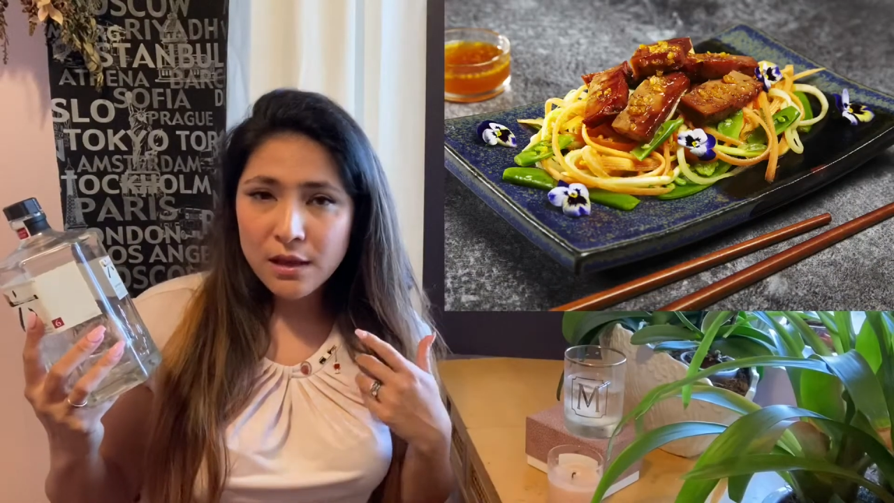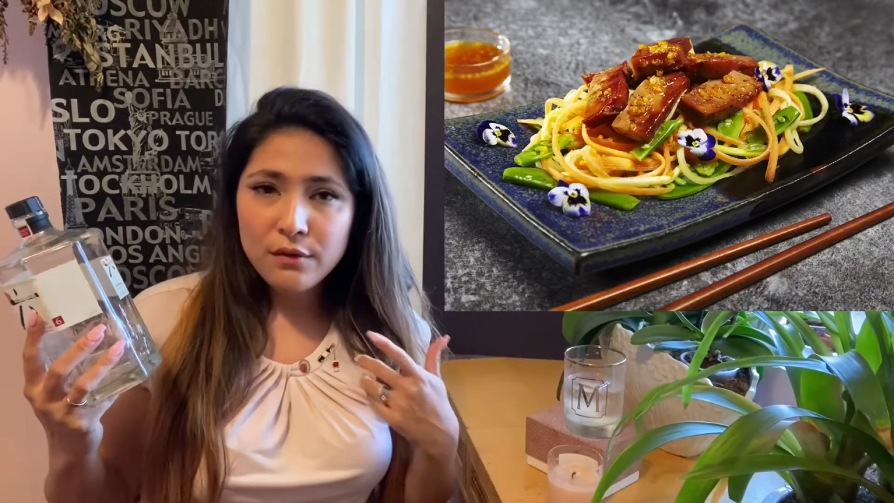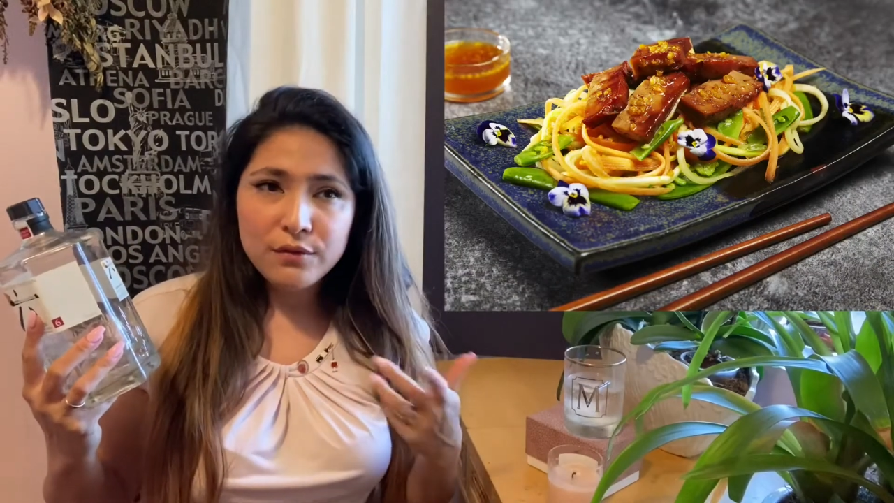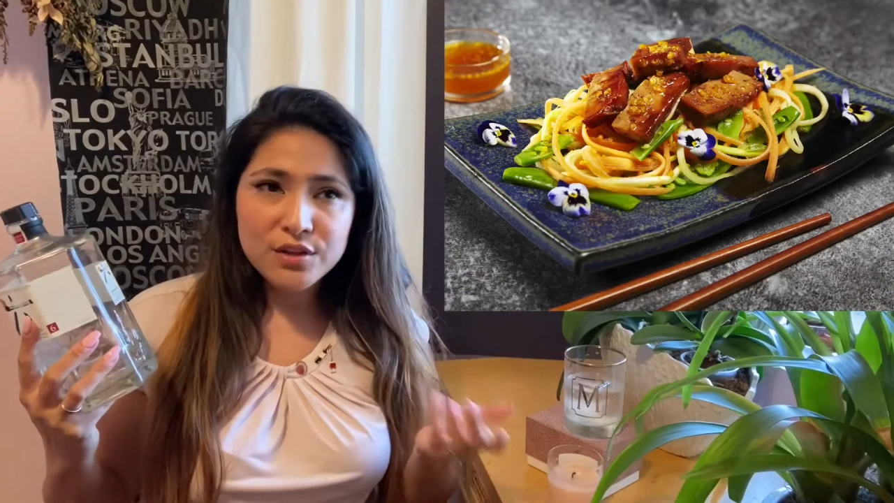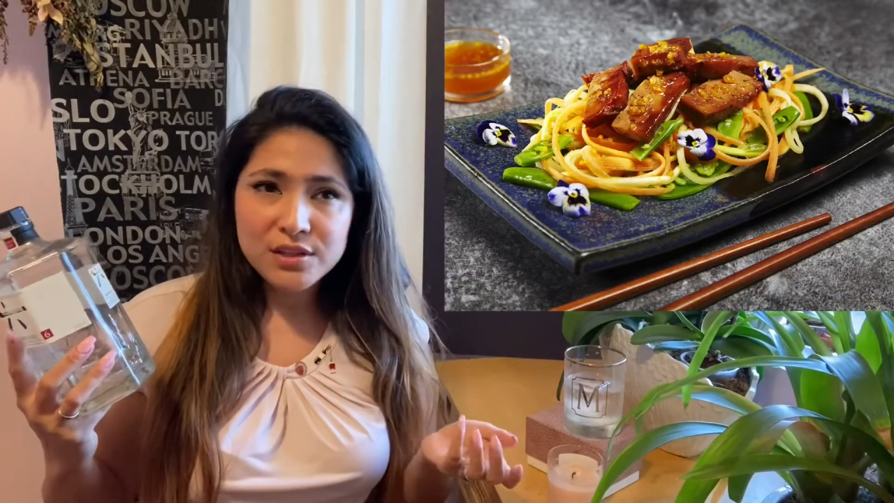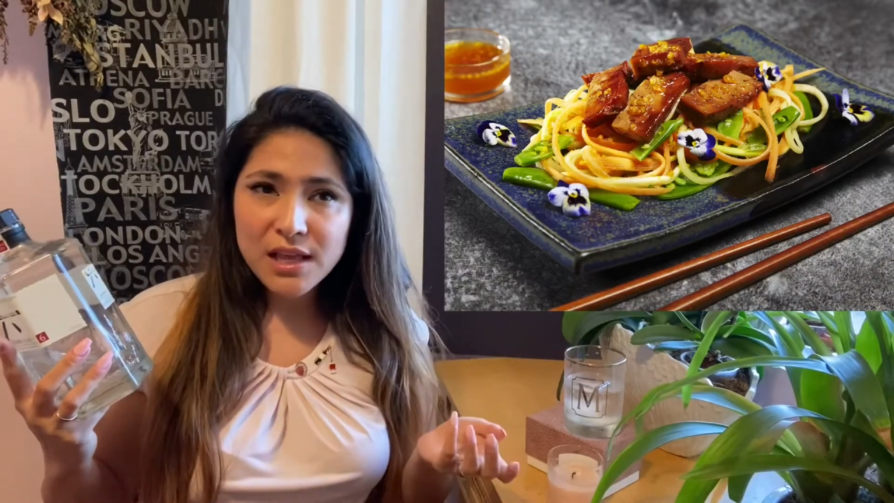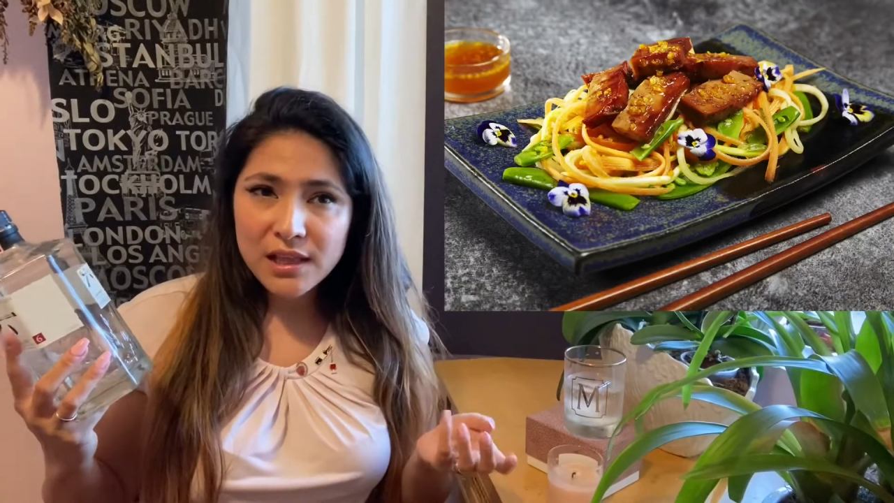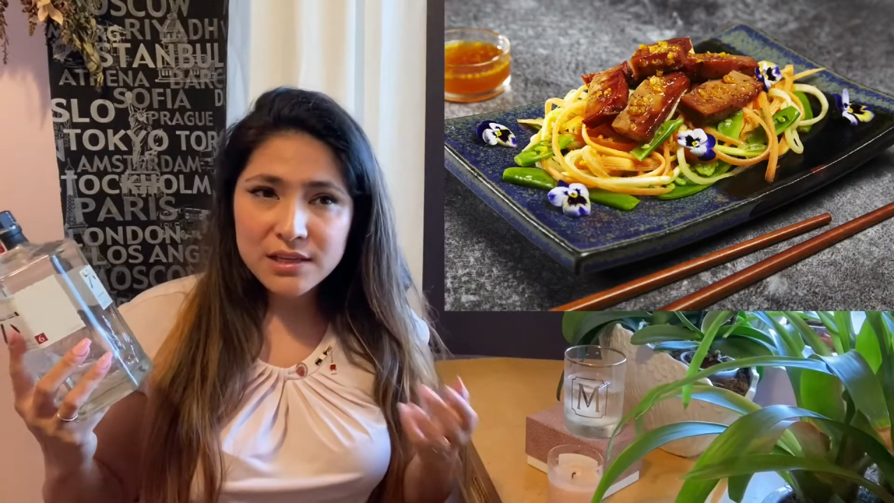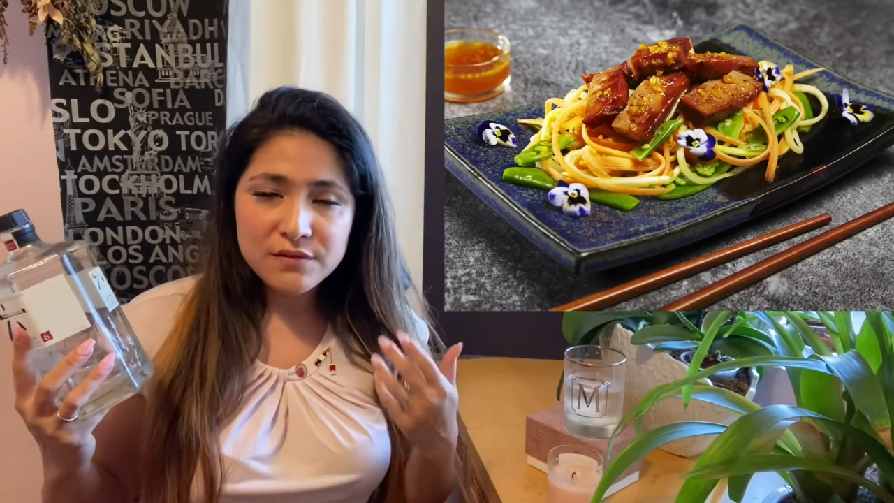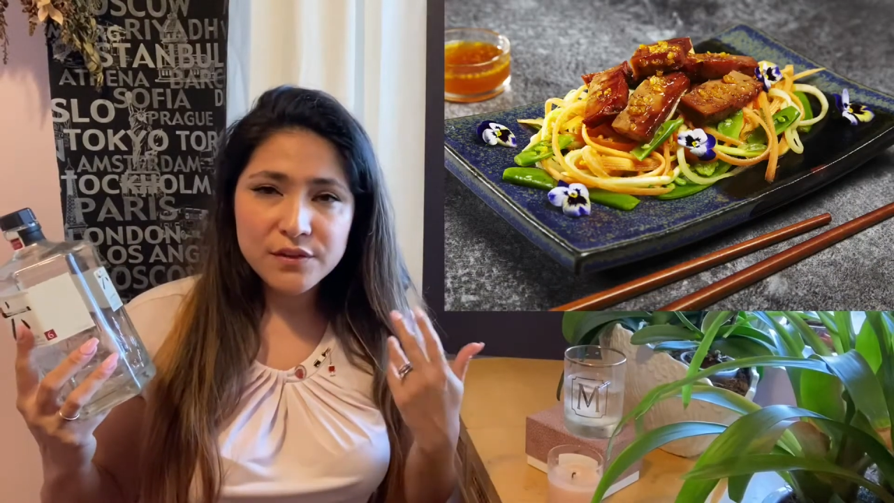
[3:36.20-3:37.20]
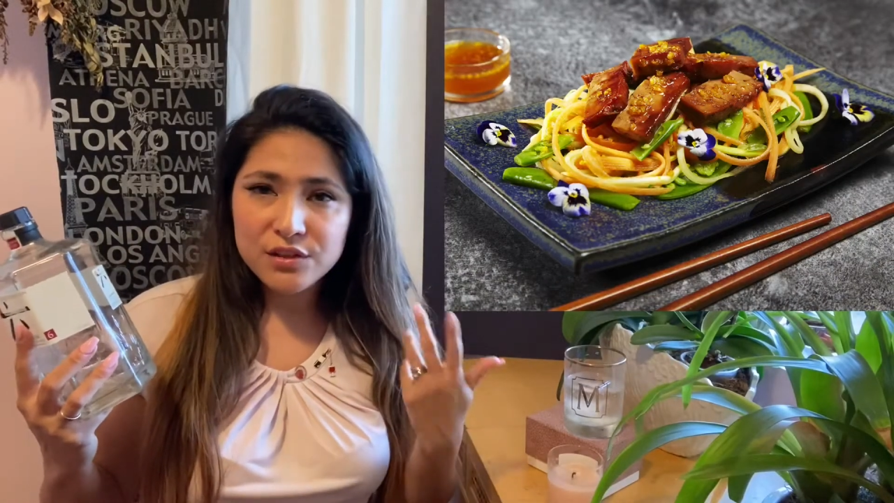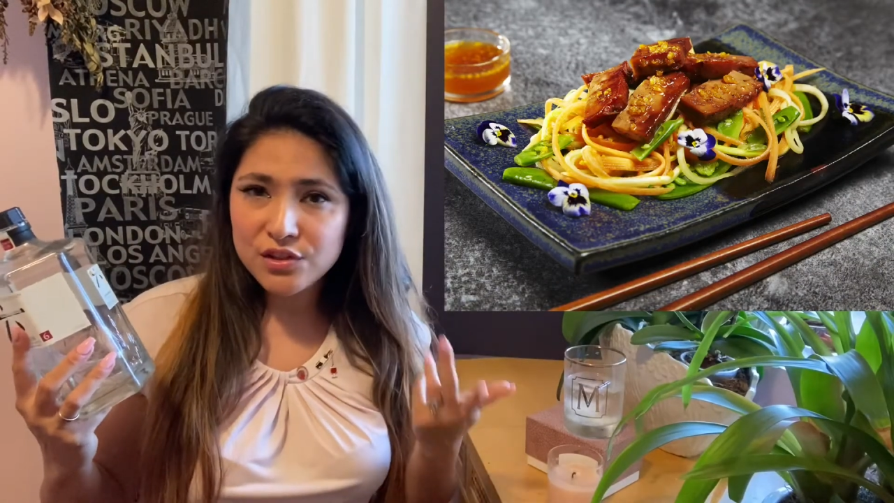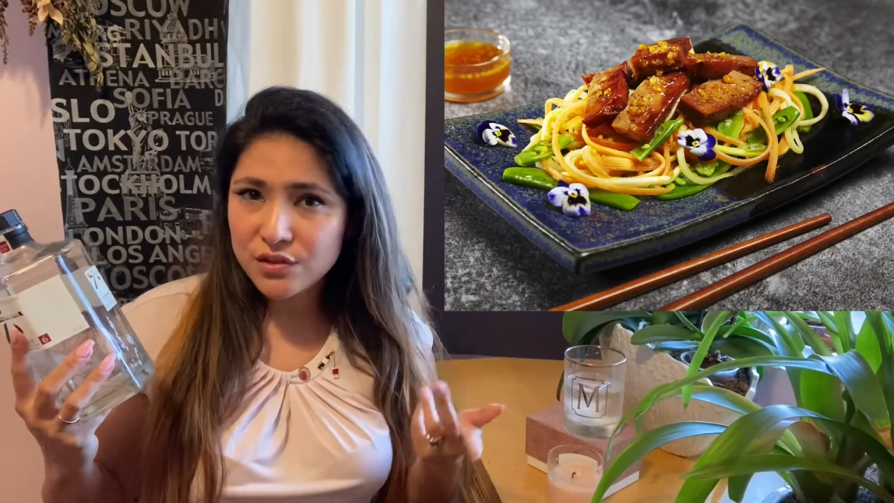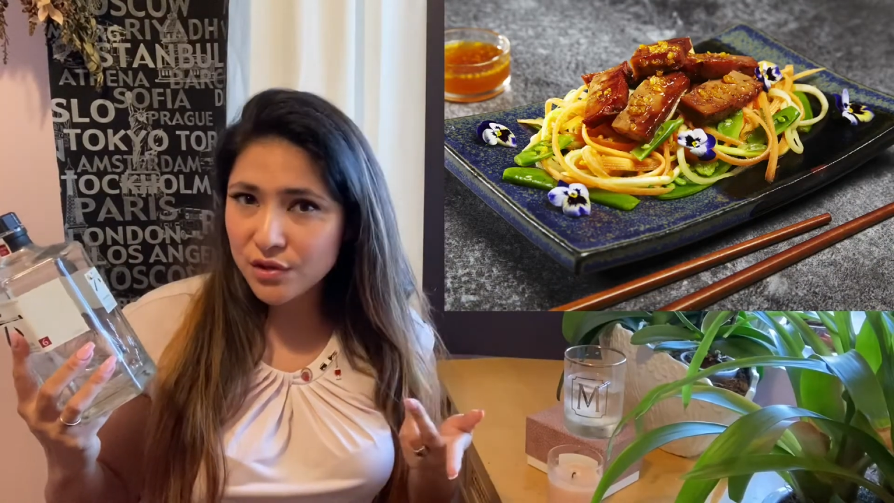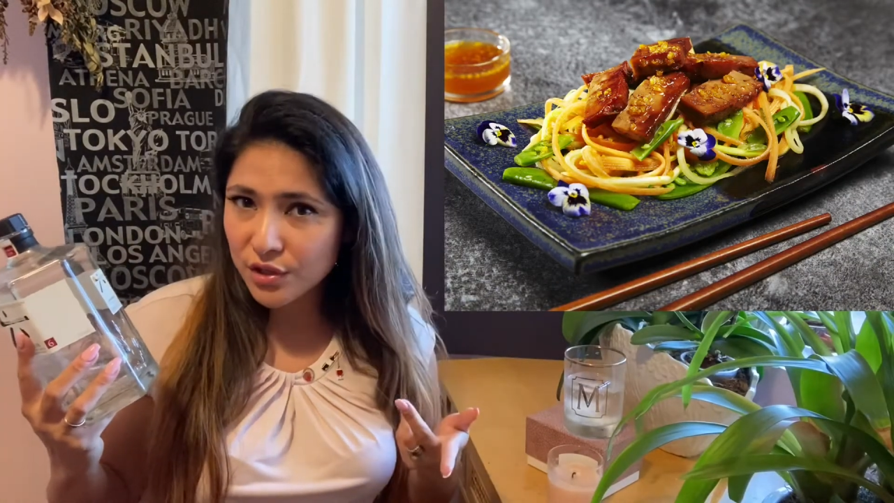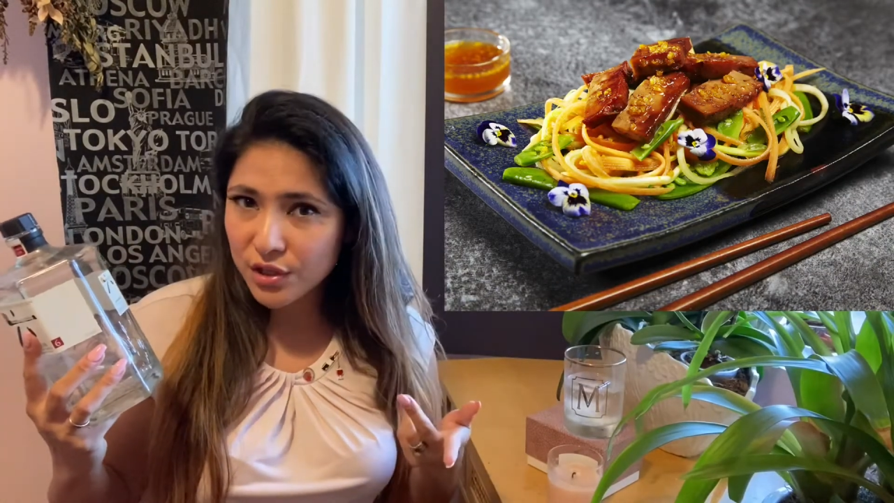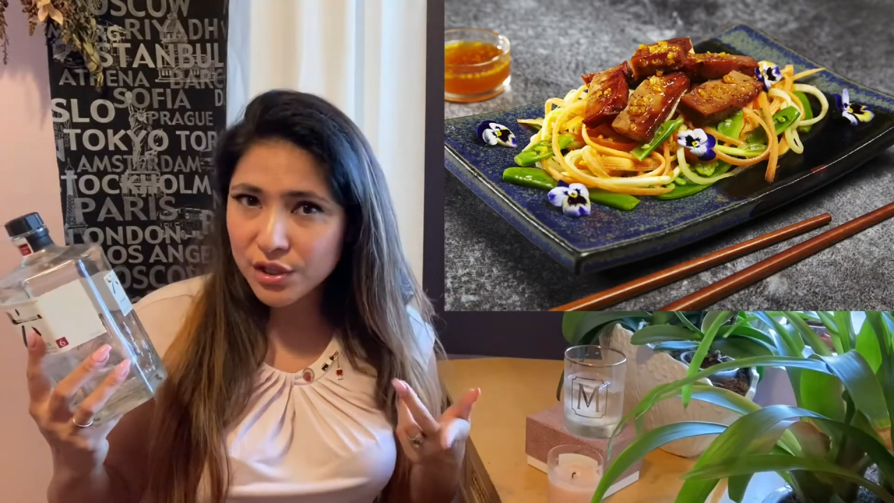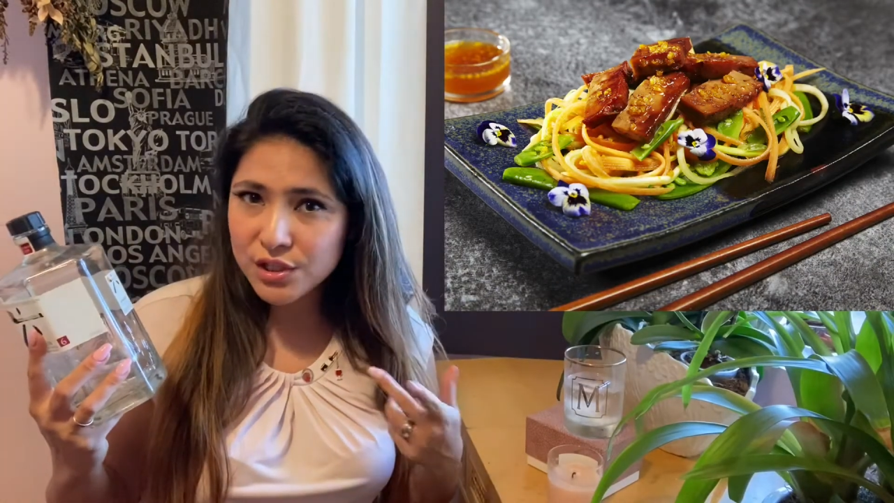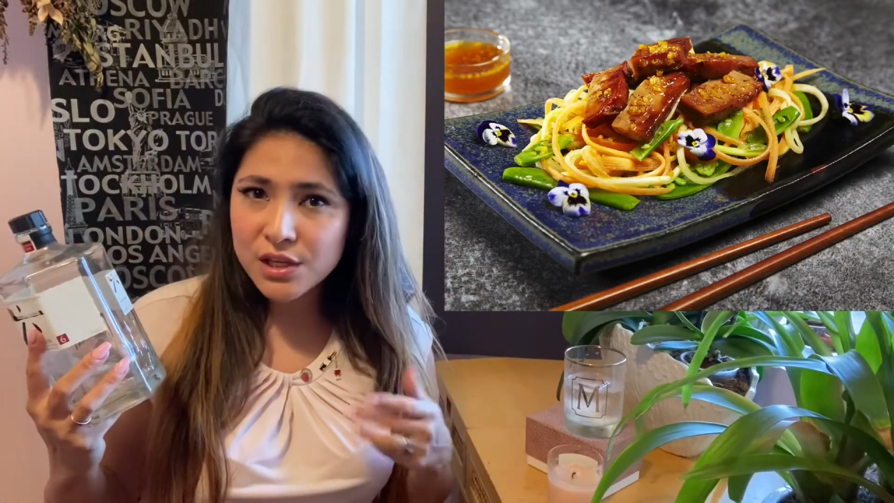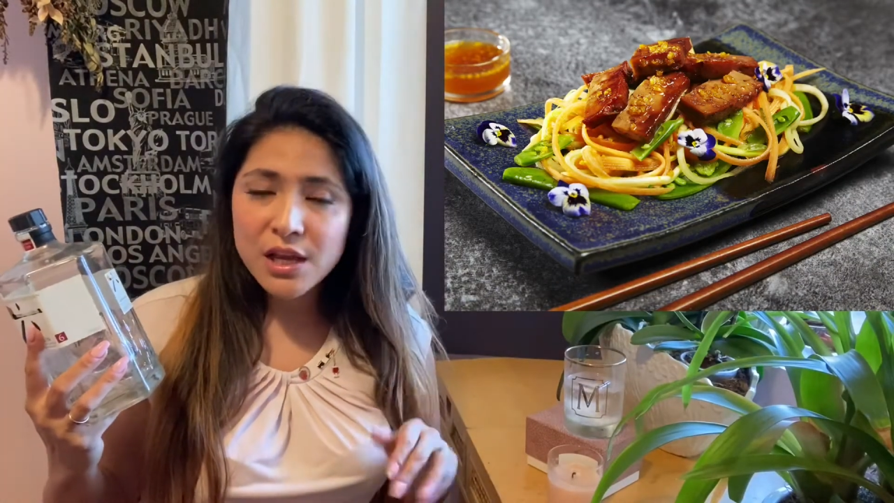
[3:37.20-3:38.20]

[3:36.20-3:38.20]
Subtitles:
for salads, for desserts,